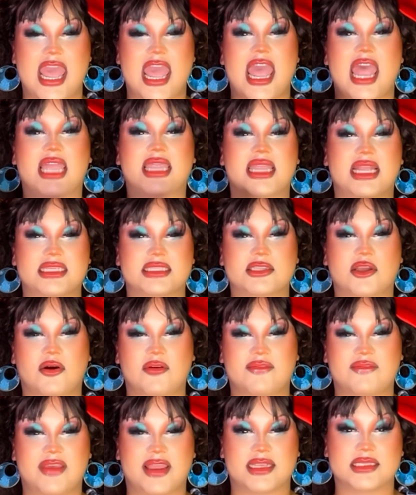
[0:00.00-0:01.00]
and let's go
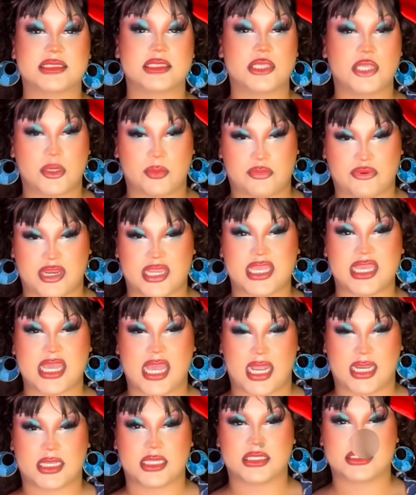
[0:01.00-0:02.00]
fix your
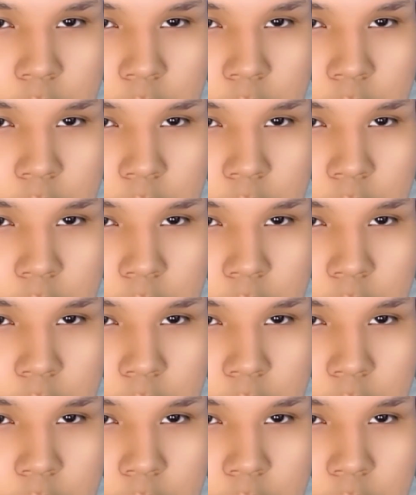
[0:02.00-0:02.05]
brickitis.